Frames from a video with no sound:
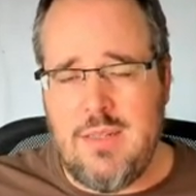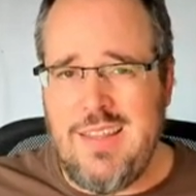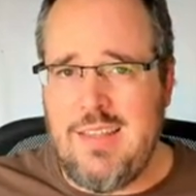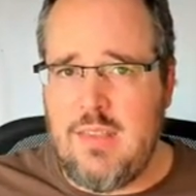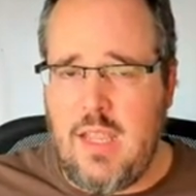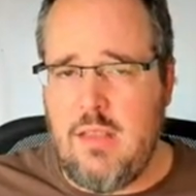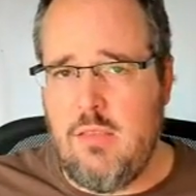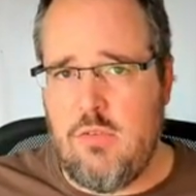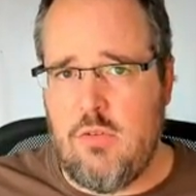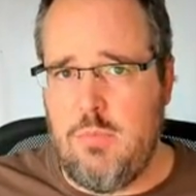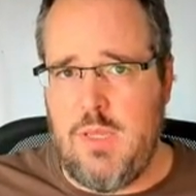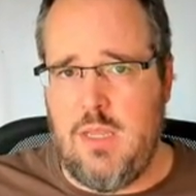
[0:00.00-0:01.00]
it
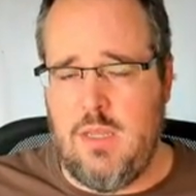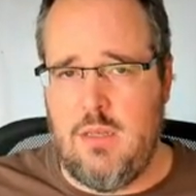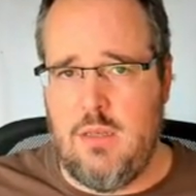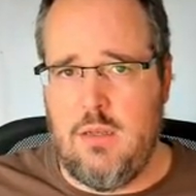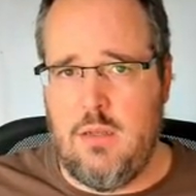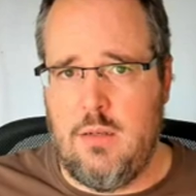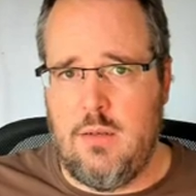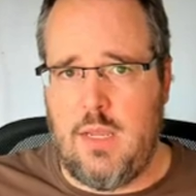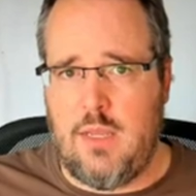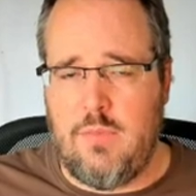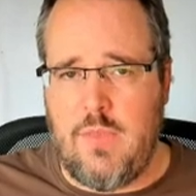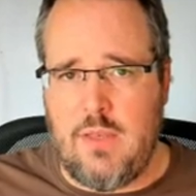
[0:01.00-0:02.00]
tends to be in
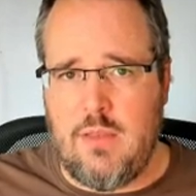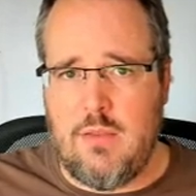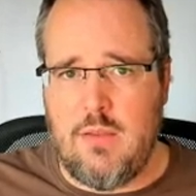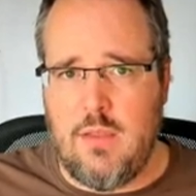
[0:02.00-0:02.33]
like that,